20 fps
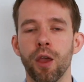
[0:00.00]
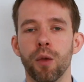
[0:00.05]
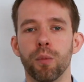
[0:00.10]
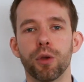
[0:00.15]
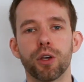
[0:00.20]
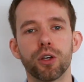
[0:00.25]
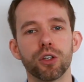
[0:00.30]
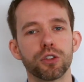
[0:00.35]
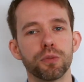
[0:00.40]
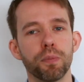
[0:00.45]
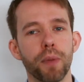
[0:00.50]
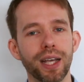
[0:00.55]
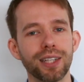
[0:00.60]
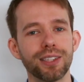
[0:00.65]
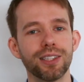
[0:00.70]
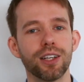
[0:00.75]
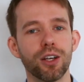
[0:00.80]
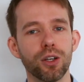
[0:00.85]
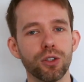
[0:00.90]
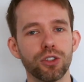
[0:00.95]
because
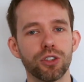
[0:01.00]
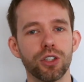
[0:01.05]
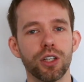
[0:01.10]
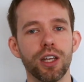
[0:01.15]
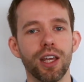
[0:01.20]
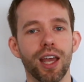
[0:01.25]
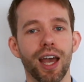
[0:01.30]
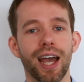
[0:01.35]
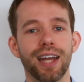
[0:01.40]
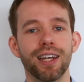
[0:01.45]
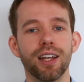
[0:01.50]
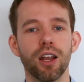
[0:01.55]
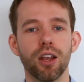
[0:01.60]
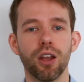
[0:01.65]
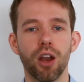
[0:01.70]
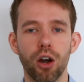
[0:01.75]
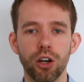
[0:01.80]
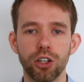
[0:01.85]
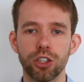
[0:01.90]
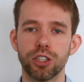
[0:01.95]
Mexico City had a
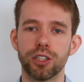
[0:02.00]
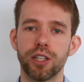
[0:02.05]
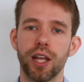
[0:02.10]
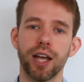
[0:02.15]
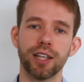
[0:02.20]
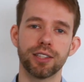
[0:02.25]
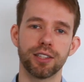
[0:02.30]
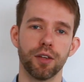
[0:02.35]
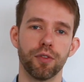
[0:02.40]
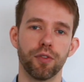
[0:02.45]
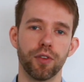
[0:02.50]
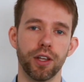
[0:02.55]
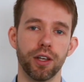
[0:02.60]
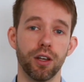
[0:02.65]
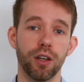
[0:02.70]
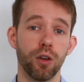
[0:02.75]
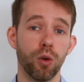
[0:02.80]
large taxi fleet,